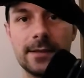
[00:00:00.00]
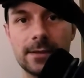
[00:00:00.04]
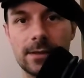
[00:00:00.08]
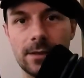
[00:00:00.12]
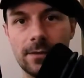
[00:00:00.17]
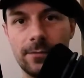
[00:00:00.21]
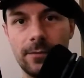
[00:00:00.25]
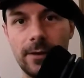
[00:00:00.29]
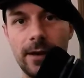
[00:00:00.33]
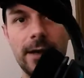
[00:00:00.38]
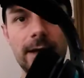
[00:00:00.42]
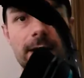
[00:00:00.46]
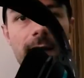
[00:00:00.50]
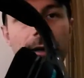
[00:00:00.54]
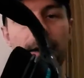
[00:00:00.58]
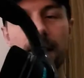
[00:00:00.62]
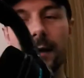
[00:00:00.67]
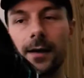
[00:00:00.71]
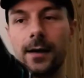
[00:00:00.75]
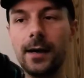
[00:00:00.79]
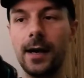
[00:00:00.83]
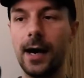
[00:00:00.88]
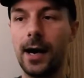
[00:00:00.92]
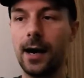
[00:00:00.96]
software.
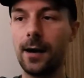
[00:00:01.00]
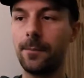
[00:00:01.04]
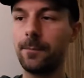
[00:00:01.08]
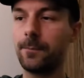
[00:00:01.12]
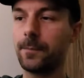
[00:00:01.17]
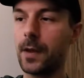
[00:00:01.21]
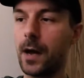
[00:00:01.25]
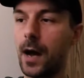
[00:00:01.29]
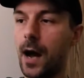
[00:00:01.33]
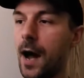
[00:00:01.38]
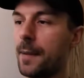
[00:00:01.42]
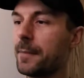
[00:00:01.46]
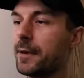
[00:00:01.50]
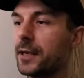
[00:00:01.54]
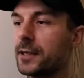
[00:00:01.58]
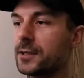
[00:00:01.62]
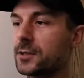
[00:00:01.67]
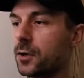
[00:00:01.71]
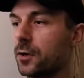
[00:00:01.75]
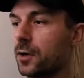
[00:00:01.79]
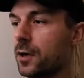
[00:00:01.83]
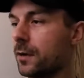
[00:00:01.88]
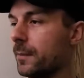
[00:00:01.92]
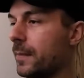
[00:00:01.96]
I'm going to
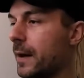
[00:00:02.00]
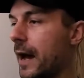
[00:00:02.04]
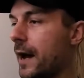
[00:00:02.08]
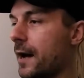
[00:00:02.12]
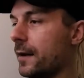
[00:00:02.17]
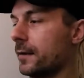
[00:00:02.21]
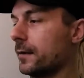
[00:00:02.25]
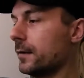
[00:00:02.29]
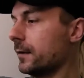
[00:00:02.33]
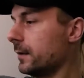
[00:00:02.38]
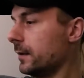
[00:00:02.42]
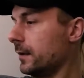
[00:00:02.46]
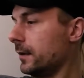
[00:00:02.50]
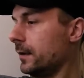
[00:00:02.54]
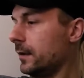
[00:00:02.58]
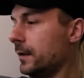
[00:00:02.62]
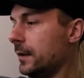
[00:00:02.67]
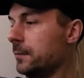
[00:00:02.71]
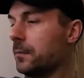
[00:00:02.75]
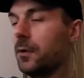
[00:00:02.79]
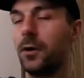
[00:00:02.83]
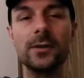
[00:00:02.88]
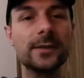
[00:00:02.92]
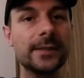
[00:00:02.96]
talk
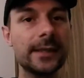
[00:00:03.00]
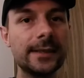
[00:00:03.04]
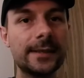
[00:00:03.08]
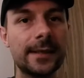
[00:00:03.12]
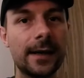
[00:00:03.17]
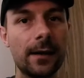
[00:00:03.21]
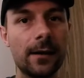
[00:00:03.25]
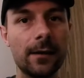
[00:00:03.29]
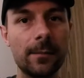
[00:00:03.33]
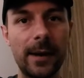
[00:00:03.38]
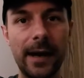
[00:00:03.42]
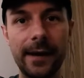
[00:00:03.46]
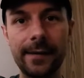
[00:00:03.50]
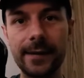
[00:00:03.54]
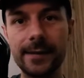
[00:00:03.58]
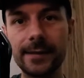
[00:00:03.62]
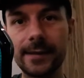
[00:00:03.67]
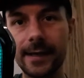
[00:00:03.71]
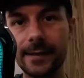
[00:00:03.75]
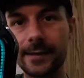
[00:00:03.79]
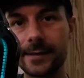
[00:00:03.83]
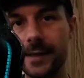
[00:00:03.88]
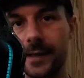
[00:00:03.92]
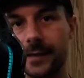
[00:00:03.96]
in more detail about these
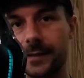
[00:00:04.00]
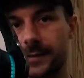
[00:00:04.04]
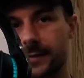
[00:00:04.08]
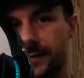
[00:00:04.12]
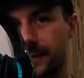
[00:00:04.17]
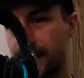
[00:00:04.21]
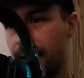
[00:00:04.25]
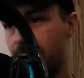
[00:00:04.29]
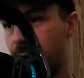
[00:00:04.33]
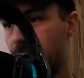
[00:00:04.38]
headsets